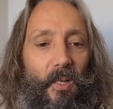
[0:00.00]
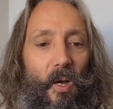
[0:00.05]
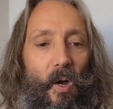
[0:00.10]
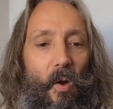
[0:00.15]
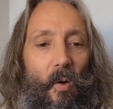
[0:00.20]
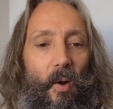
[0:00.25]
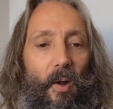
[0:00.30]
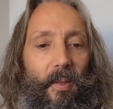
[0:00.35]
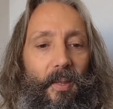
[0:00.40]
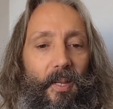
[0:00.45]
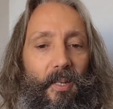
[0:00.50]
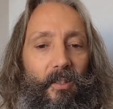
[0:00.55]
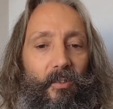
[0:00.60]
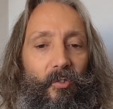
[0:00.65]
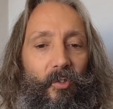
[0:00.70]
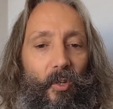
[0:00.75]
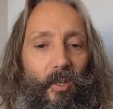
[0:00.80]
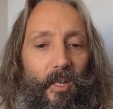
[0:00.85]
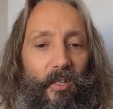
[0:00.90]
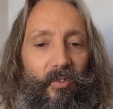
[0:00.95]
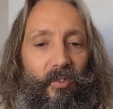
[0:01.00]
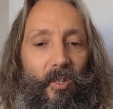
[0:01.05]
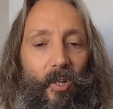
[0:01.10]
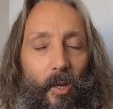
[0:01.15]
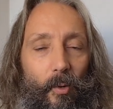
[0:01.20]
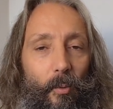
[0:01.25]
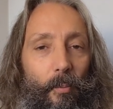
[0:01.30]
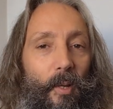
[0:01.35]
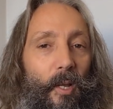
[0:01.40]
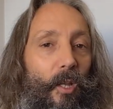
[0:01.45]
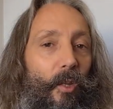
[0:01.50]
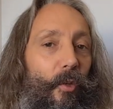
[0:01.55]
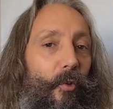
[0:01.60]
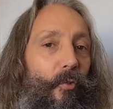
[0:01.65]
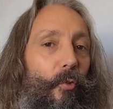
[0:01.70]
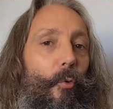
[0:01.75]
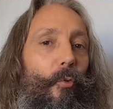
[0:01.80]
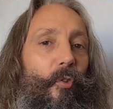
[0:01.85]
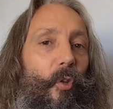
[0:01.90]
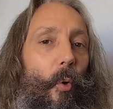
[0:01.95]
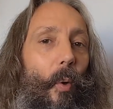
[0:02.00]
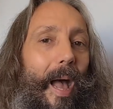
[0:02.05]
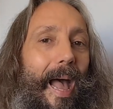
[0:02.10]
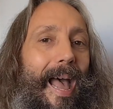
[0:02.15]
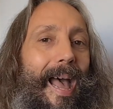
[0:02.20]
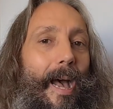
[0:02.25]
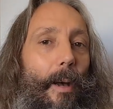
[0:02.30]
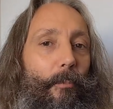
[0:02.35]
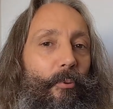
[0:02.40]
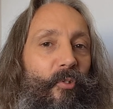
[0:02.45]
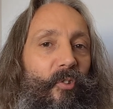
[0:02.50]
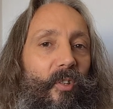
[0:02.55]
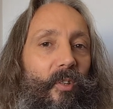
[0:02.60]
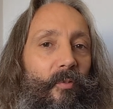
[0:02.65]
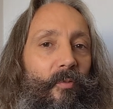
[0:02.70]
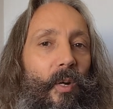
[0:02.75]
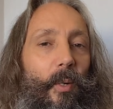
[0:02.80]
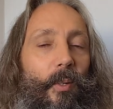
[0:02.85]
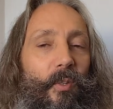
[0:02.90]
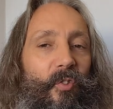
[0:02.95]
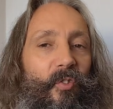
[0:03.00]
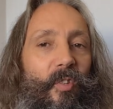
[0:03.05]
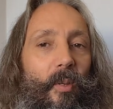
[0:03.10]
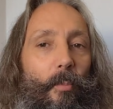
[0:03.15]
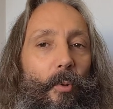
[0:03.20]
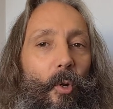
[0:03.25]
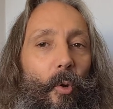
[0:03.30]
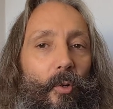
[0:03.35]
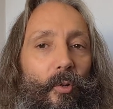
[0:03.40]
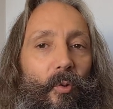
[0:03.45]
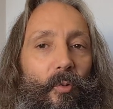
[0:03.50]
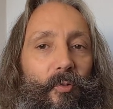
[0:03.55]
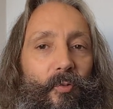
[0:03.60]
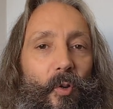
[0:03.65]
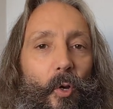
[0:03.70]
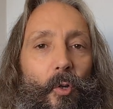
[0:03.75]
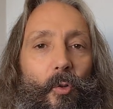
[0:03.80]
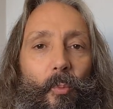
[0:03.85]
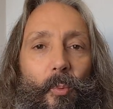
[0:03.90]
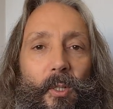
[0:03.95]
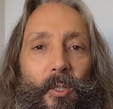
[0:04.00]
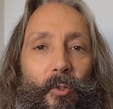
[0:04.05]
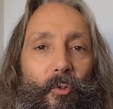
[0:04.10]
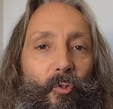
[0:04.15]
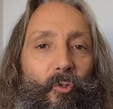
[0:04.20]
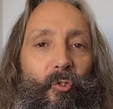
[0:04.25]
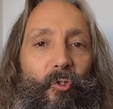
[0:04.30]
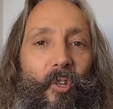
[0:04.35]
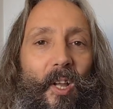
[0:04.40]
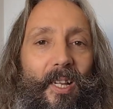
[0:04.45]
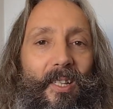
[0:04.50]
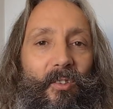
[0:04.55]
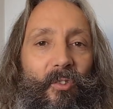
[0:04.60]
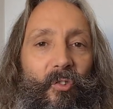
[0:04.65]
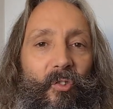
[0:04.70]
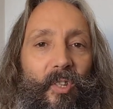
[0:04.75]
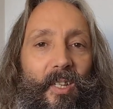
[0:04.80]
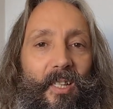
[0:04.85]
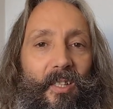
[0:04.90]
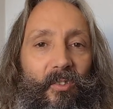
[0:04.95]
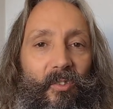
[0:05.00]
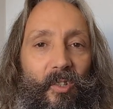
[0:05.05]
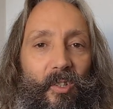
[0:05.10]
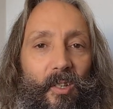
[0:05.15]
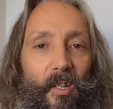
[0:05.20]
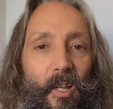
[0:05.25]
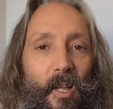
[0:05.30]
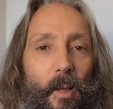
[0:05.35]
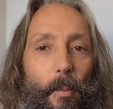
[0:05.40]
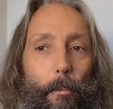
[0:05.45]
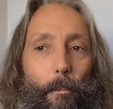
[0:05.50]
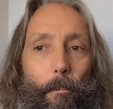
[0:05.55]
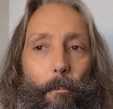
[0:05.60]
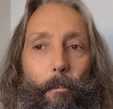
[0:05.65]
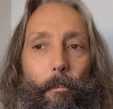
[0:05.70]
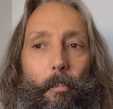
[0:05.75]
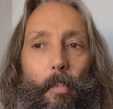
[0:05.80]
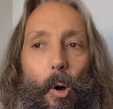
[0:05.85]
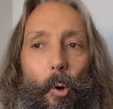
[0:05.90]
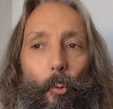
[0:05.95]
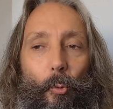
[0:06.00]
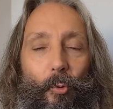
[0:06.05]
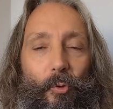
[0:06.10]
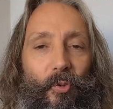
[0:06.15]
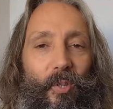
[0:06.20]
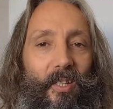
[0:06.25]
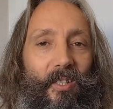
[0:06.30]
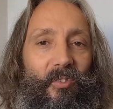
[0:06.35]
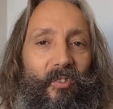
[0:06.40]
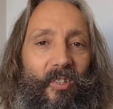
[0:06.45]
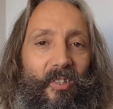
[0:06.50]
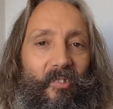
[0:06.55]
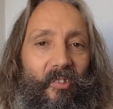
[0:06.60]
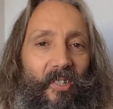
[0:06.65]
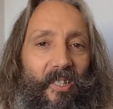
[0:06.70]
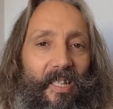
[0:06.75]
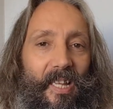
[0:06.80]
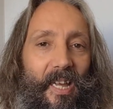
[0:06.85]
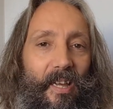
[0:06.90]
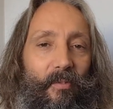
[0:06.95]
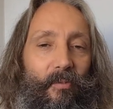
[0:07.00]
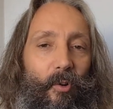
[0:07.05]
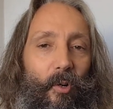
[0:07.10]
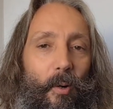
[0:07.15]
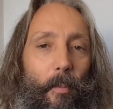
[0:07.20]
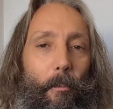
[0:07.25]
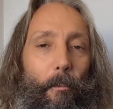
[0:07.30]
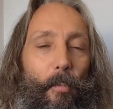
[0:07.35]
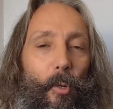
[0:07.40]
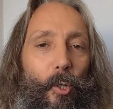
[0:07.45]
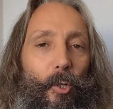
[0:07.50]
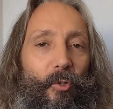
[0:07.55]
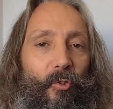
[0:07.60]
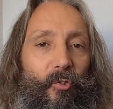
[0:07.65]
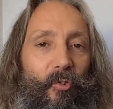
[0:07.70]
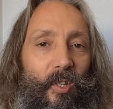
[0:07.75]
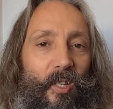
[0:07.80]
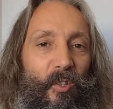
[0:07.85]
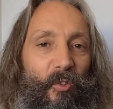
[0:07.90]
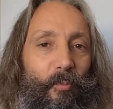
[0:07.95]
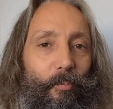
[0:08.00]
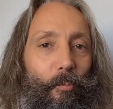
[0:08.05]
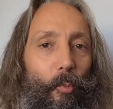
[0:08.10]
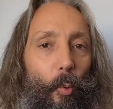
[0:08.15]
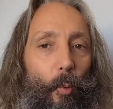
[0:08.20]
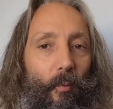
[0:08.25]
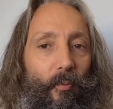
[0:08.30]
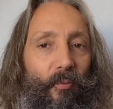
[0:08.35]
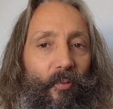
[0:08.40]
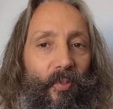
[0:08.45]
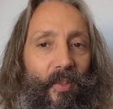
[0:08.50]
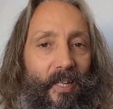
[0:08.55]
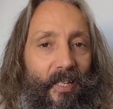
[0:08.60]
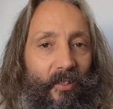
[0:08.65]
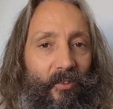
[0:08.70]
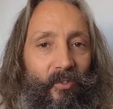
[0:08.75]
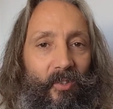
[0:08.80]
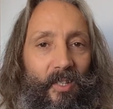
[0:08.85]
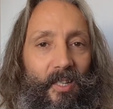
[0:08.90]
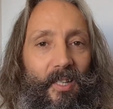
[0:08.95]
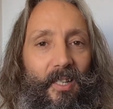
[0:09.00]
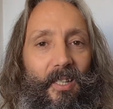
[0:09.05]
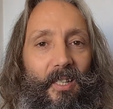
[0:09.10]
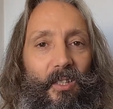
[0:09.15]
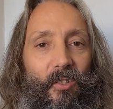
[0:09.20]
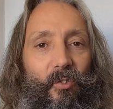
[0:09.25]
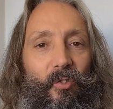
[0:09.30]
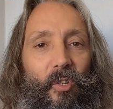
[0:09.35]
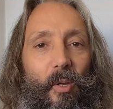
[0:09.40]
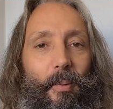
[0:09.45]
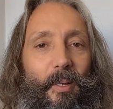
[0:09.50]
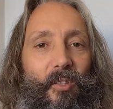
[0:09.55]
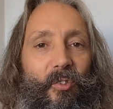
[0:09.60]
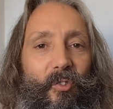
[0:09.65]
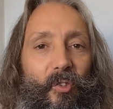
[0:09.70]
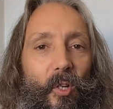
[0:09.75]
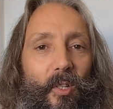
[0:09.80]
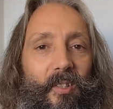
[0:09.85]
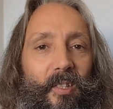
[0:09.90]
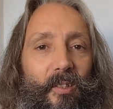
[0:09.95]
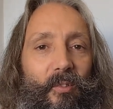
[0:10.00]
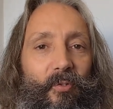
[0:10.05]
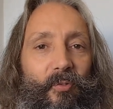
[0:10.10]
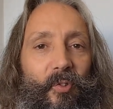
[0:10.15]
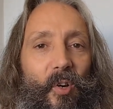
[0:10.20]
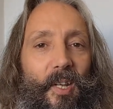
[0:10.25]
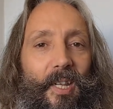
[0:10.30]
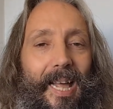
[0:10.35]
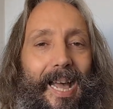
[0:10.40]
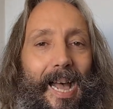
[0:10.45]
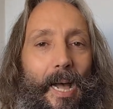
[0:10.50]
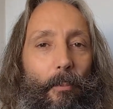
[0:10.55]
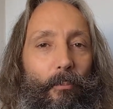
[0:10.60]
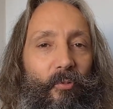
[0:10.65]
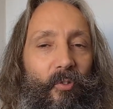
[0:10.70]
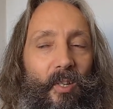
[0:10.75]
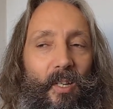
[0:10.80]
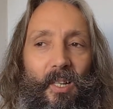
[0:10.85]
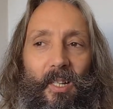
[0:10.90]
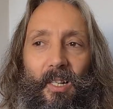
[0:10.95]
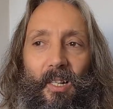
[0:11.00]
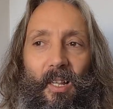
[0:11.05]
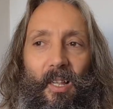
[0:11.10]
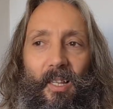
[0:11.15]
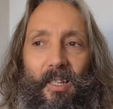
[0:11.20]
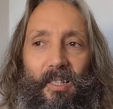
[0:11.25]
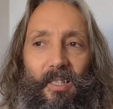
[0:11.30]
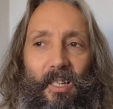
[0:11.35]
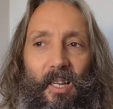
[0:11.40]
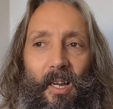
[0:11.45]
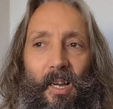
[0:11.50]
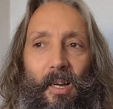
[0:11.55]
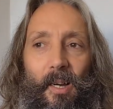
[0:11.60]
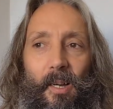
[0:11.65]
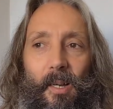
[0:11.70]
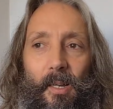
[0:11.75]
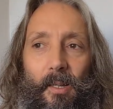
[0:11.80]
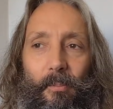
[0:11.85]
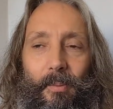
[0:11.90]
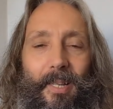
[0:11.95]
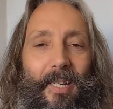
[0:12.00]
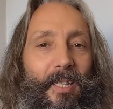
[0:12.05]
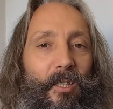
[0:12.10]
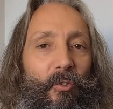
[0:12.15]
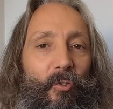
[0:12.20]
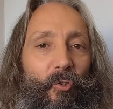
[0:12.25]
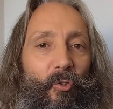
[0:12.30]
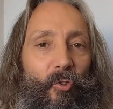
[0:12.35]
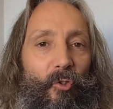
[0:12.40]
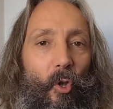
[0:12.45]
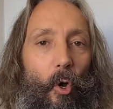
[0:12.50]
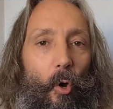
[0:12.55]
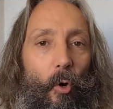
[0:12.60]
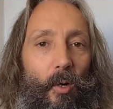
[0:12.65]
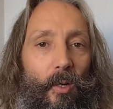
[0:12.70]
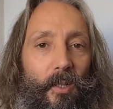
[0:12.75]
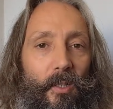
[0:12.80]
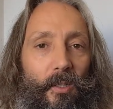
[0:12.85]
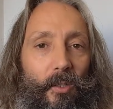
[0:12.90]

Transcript: All right then, so that's Lightroom. There's also apps very similar on your phone where you can change things and mold things in together, merge things, morph things. some exciting fun apps like InShot,